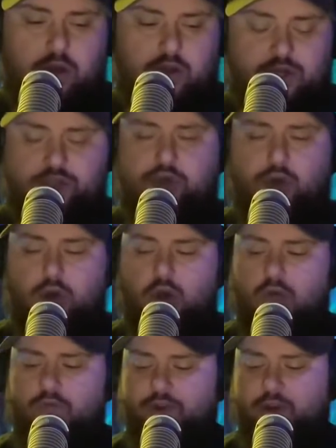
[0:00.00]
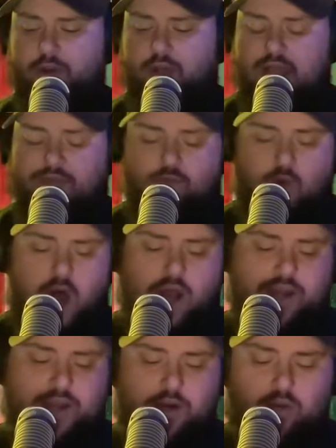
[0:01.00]
control over your life,
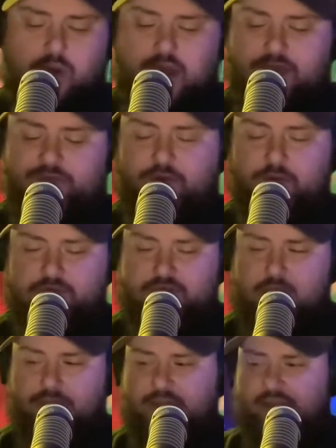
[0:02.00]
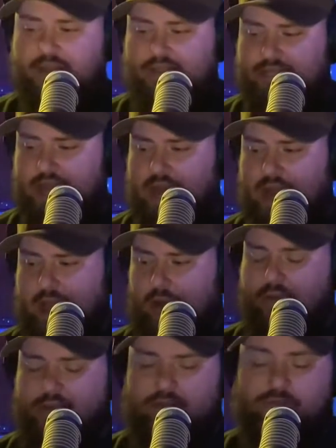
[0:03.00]
walking away from something that's not
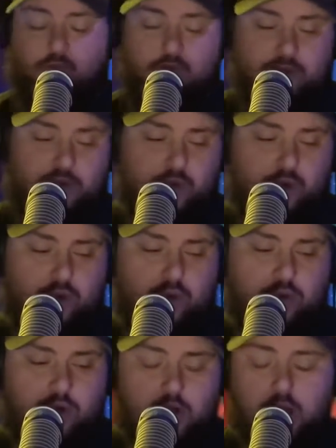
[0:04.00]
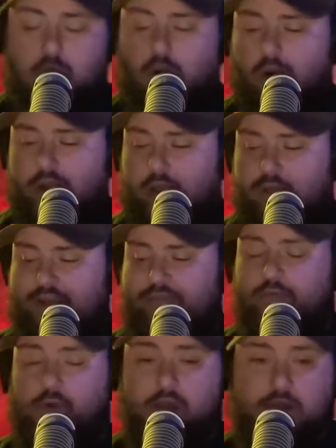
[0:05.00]
healthy for you or healthy
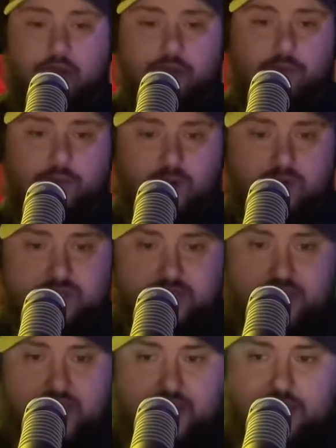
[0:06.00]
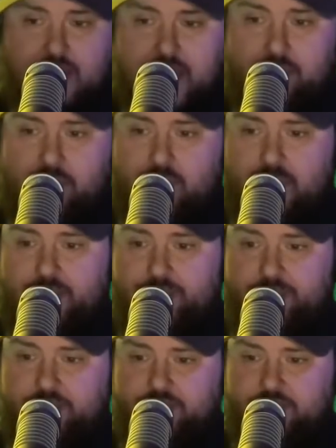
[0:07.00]
for another person in that
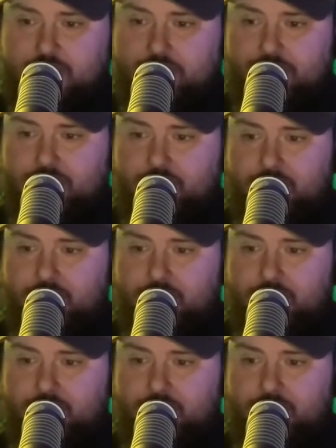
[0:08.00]
relationship